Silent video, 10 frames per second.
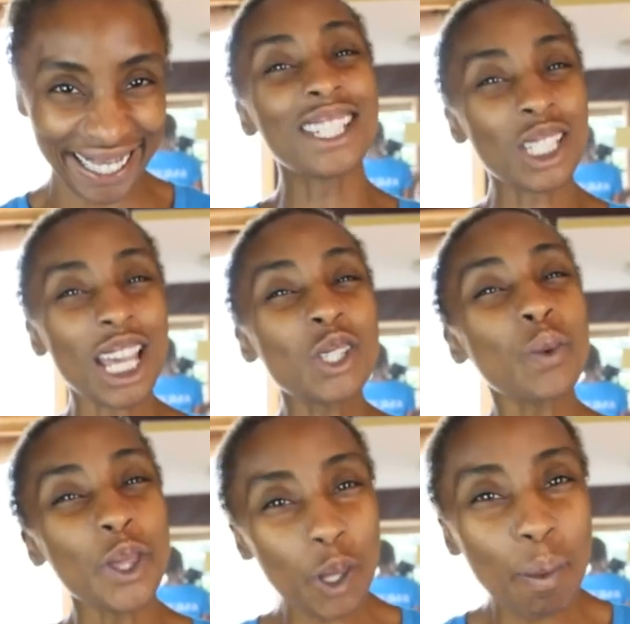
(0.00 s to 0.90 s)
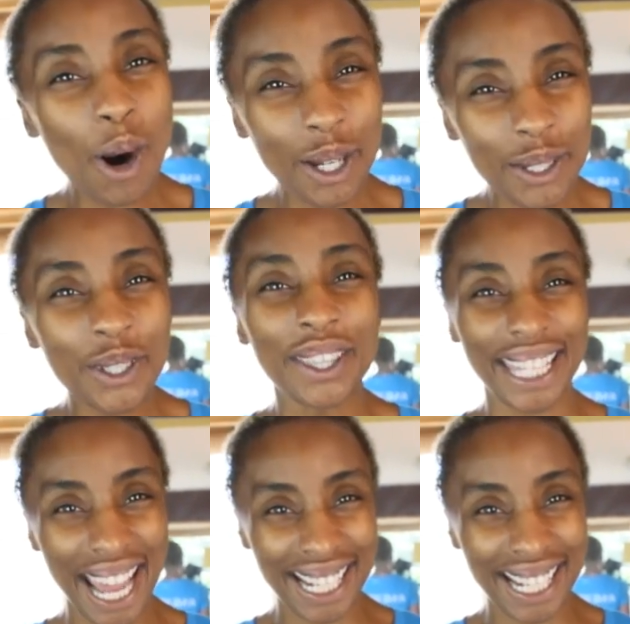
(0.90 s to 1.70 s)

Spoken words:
Discuss with your partner the